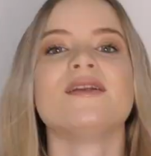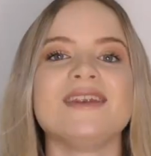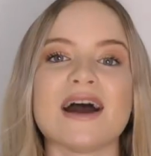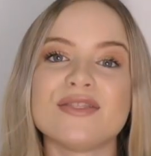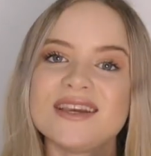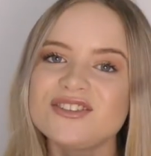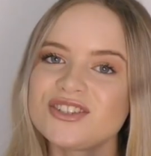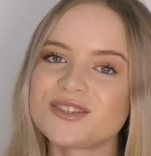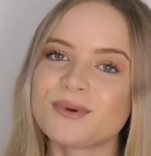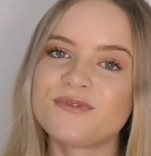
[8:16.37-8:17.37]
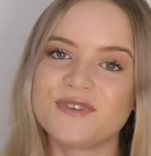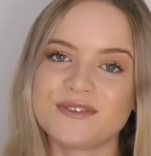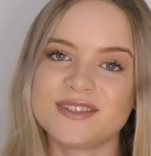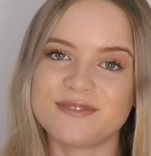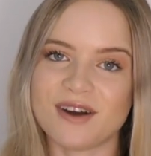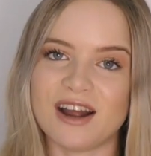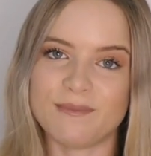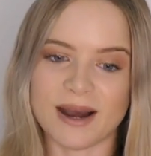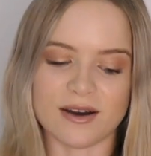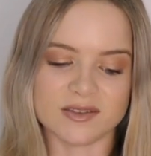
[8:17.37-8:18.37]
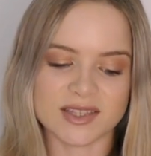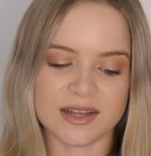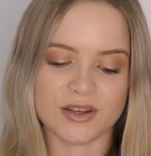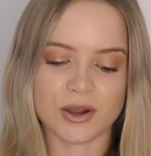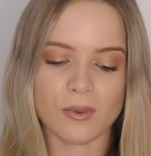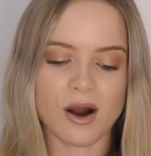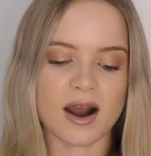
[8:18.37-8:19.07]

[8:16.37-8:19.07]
Now these shoes were £55 and you know what?